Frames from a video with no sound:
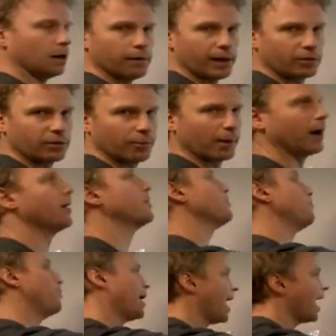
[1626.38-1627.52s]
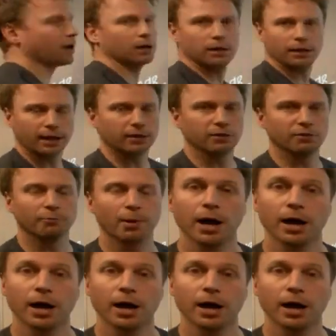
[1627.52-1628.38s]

of pi, and then back a length of pi.